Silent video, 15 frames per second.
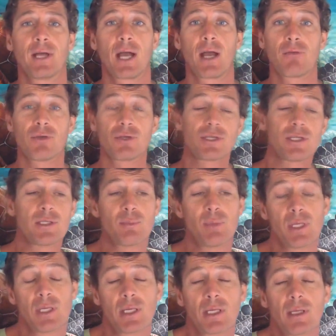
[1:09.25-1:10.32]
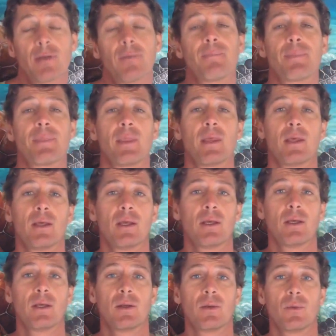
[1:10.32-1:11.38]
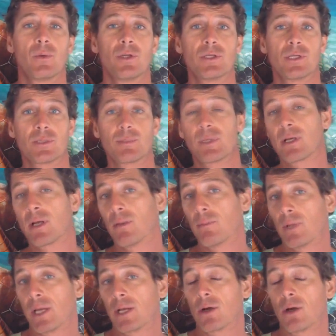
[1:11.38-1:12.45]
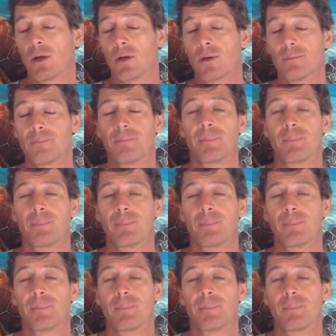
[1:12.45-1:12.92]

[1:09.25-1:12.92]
however she's being. We just become like her.